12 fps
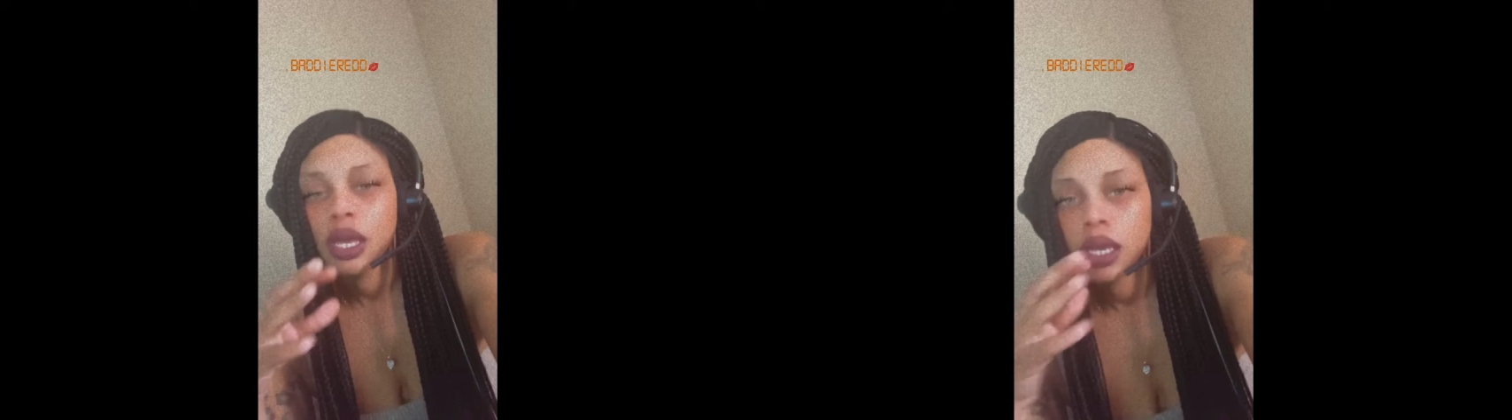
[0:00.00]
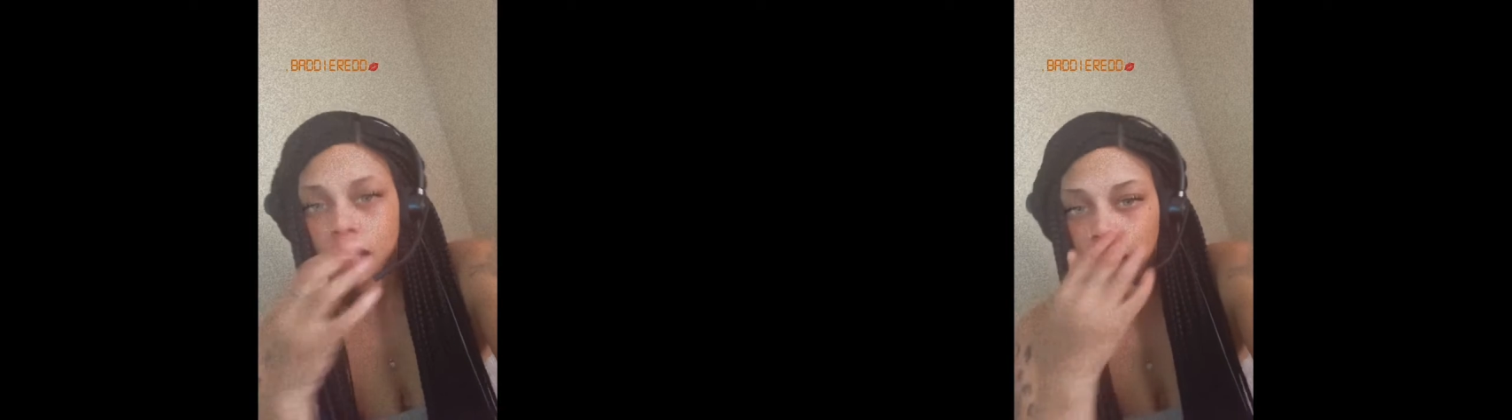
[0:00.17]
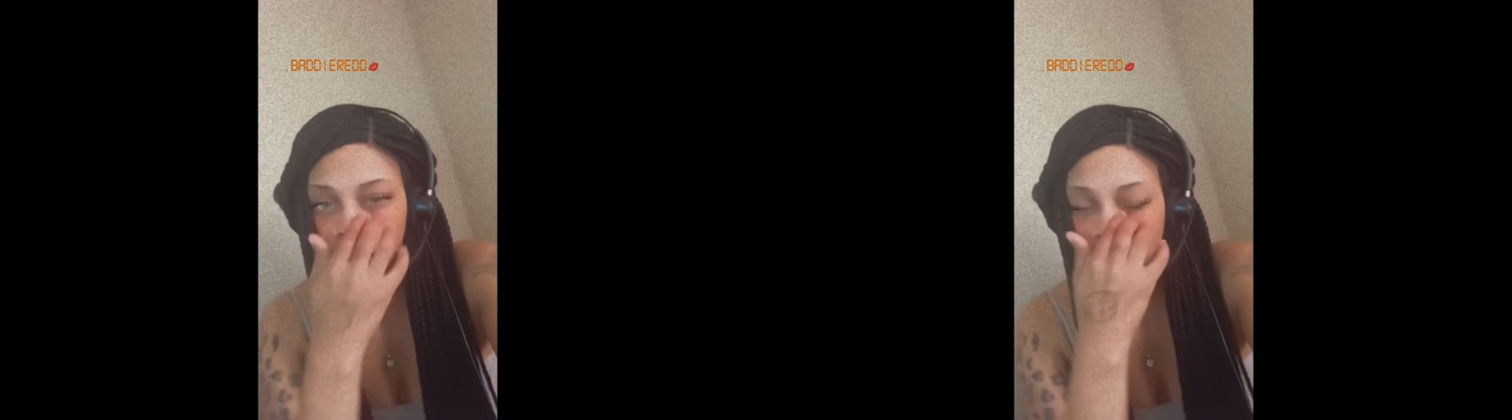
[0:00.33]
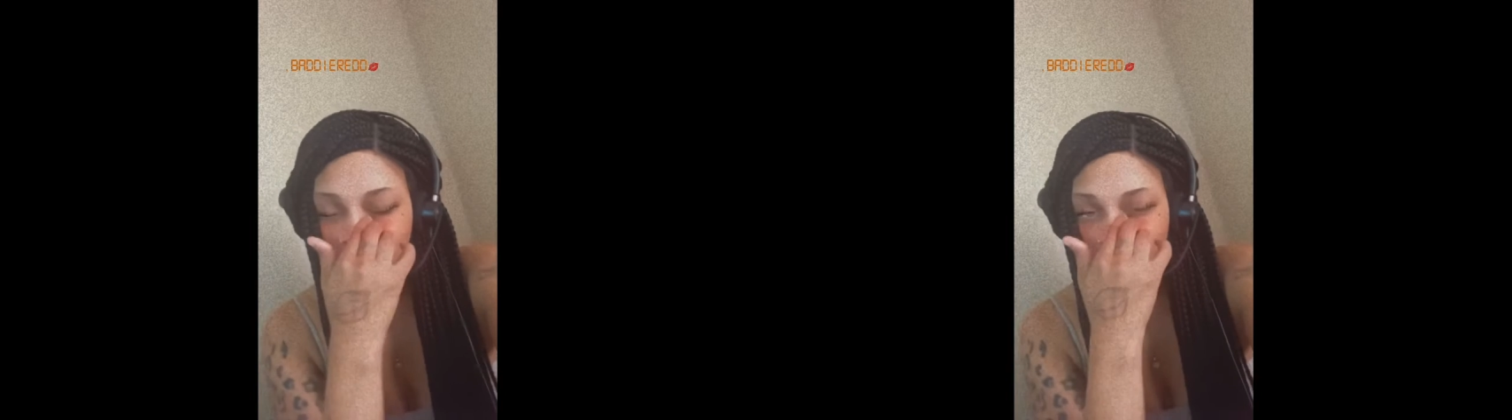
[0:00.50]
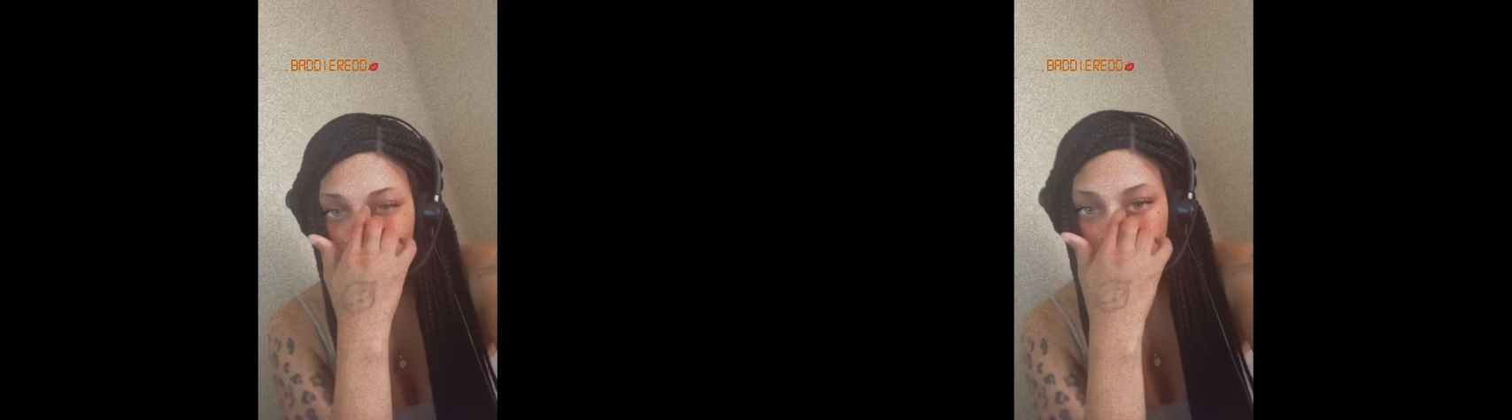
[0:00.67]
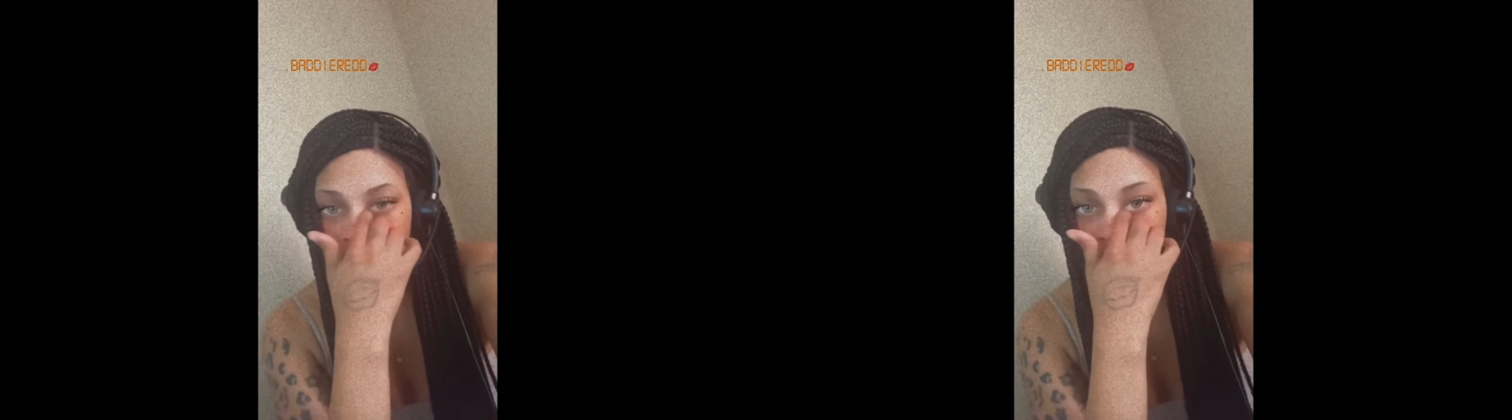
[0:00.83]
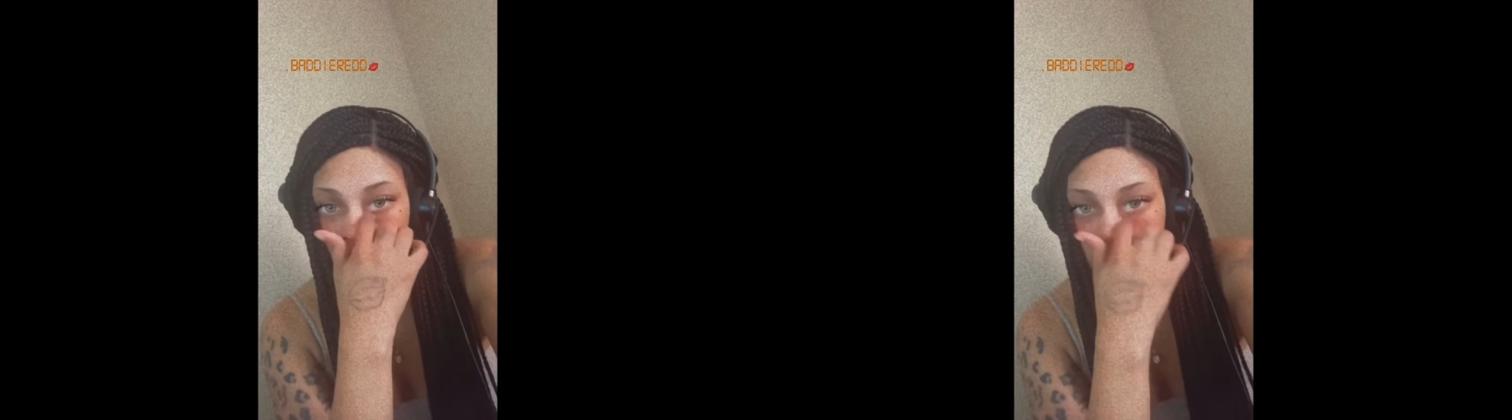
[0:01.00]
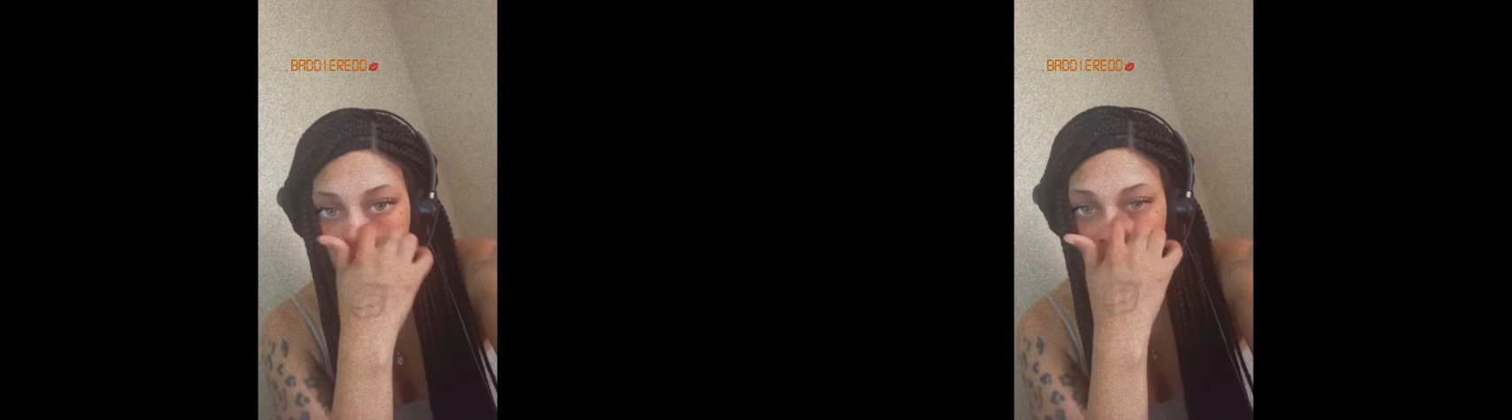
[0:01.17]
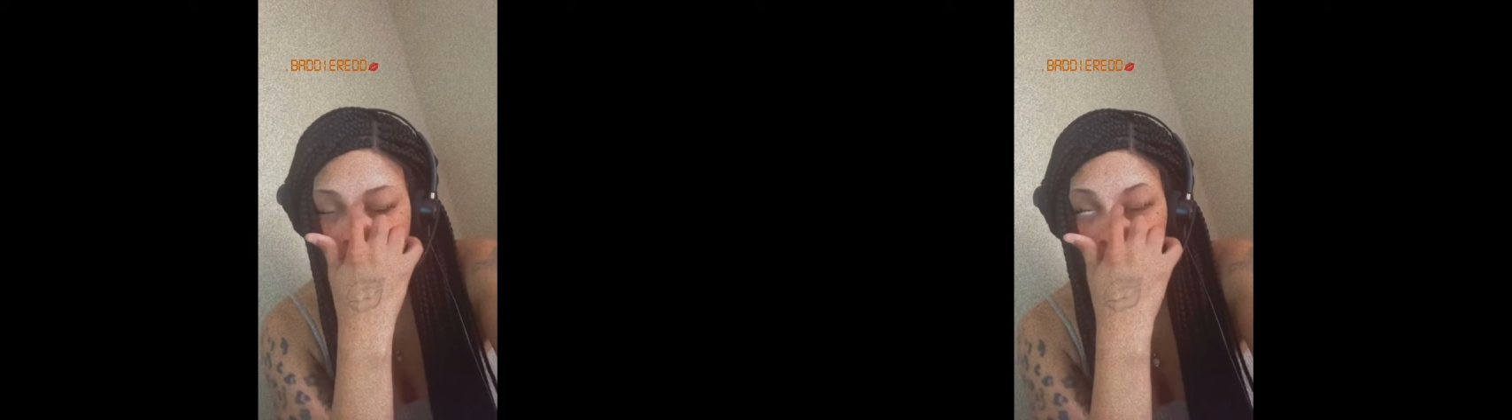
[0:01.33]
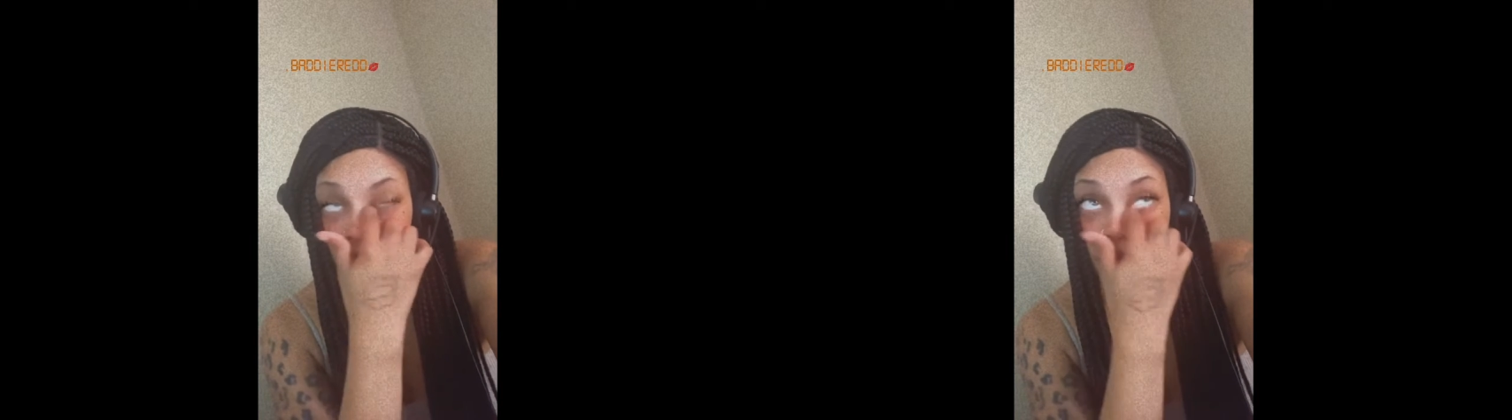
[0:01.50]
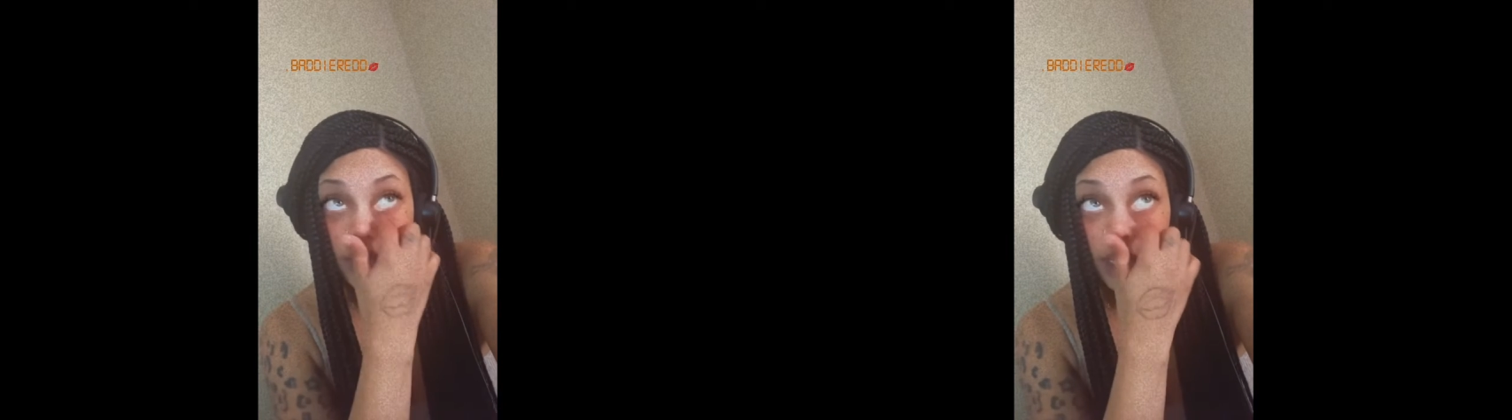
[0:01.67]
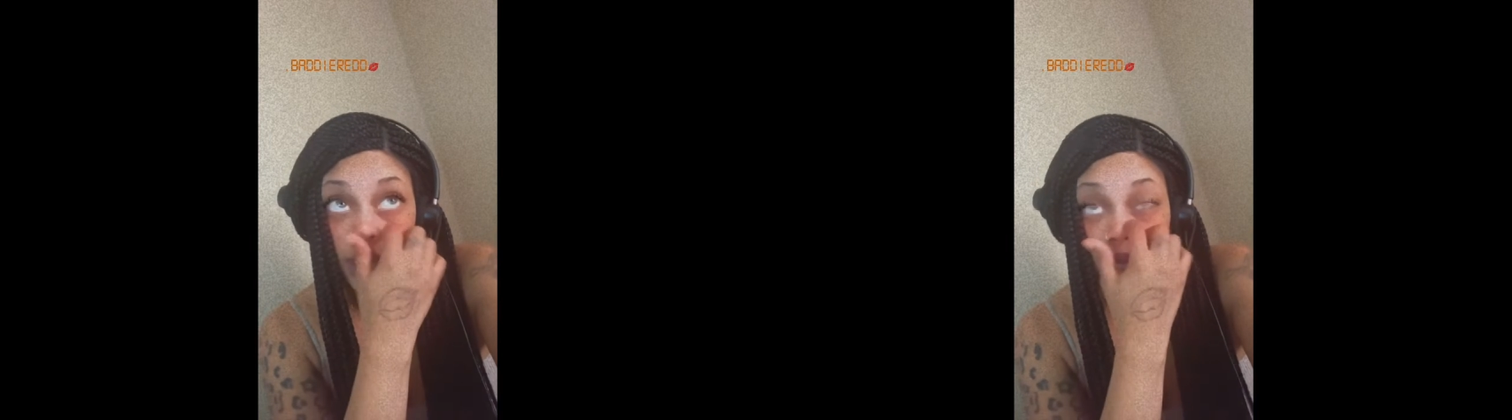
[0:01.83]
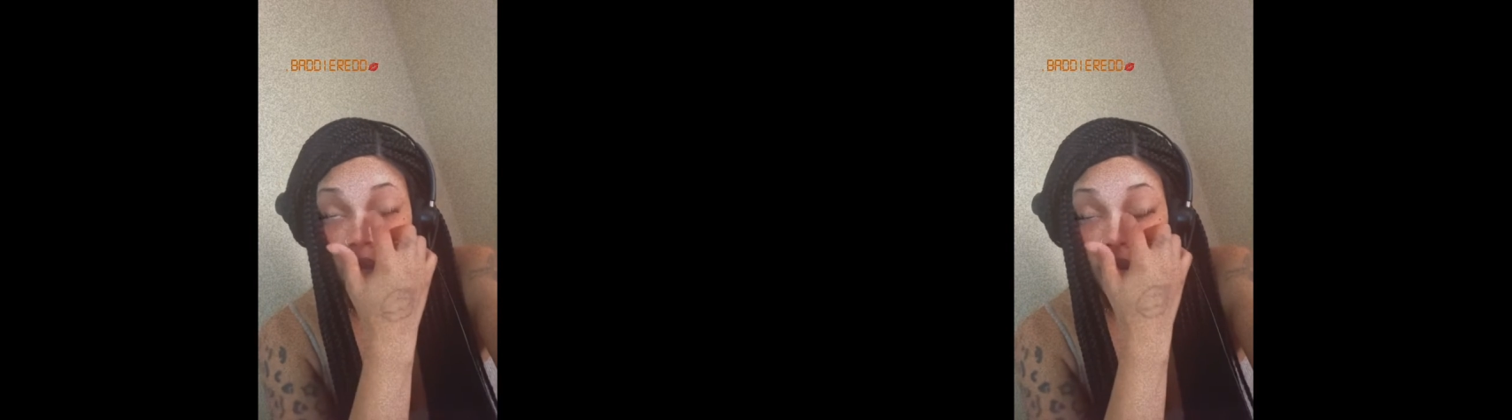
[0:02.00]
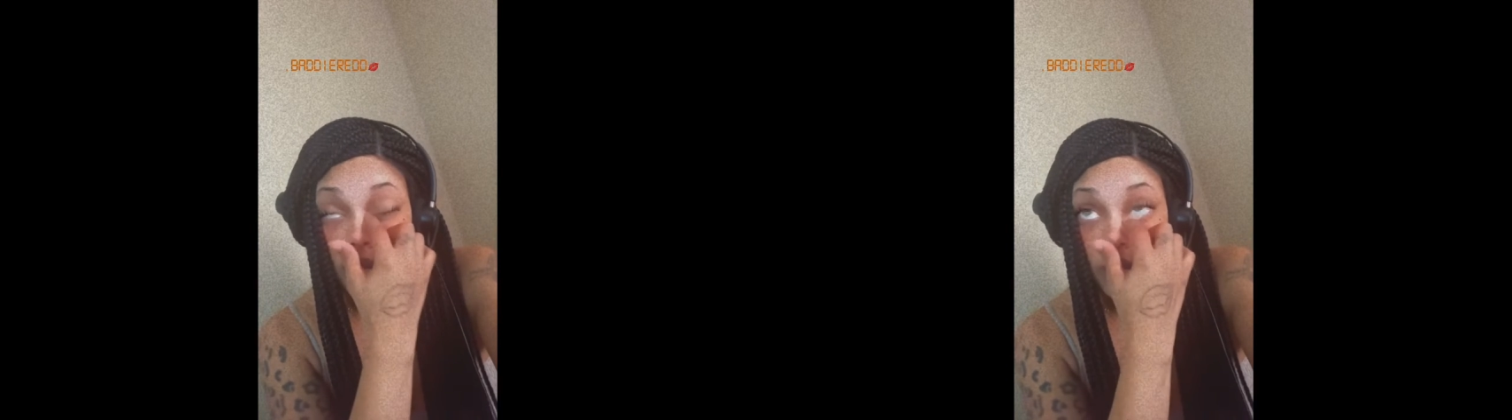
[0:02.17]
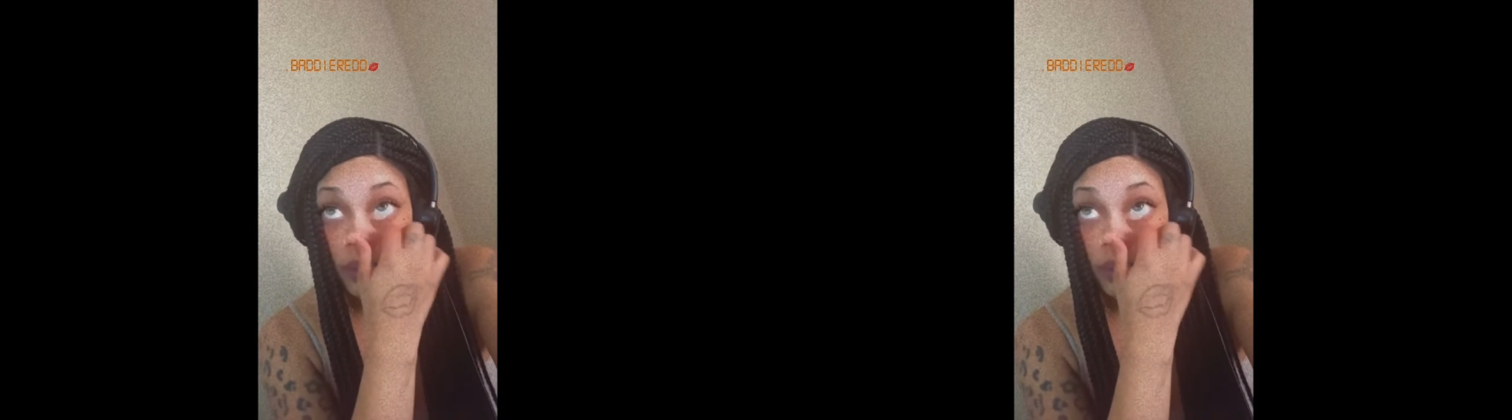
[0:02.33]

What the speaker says: yeah, you guys, that was it, though.